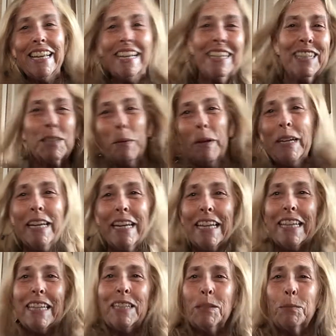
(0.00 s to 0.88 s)
spinning
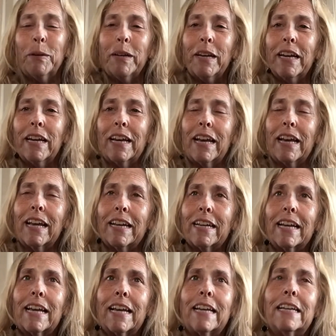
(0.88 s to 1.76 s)
and spinning at
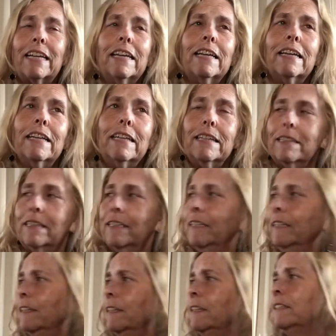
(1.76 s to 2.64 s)
night.
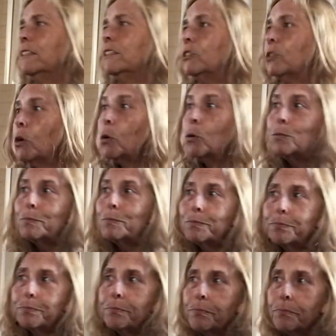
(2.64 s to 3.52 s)
So
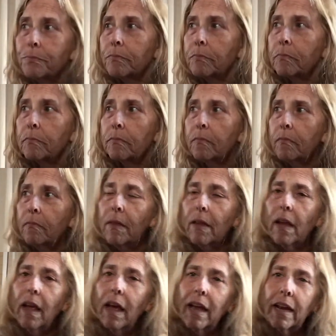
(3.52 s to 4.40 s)

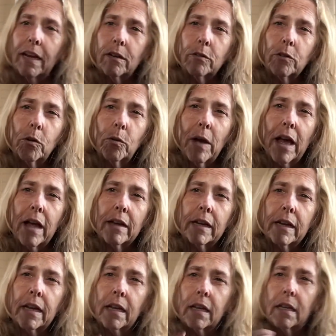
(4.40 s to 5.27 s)
I don't know how
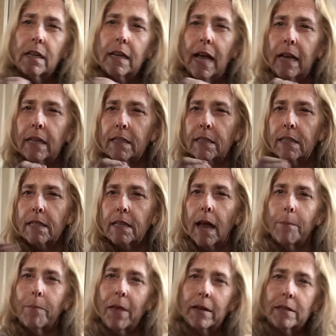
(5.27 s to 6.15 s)
to
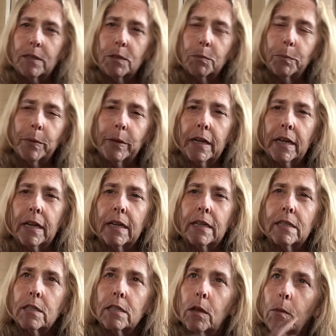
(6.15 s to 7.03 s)
stop that spinning.
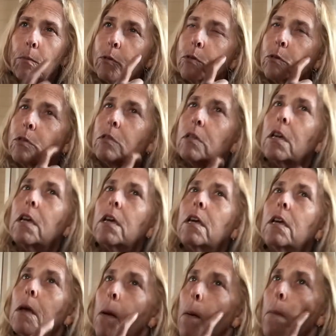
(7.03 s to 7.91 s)
It's almost,
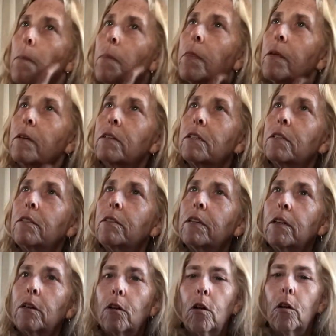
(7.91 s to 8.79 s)
there's a
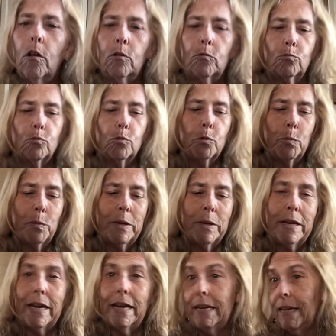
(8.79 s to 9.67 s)
thing called
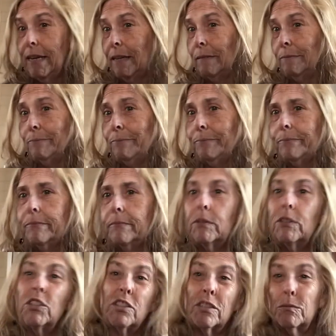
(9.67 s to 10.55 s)
ruminating,
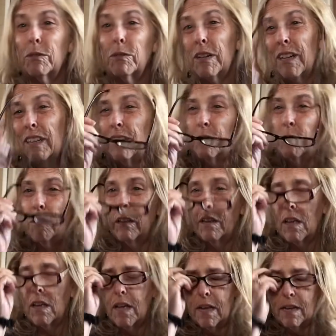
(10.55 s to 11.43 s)
which is what I do a
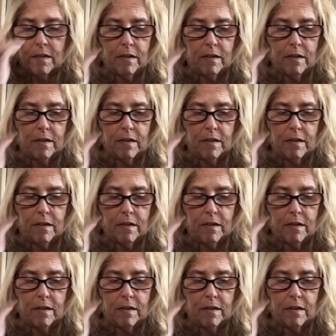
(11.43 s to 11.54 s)
lot.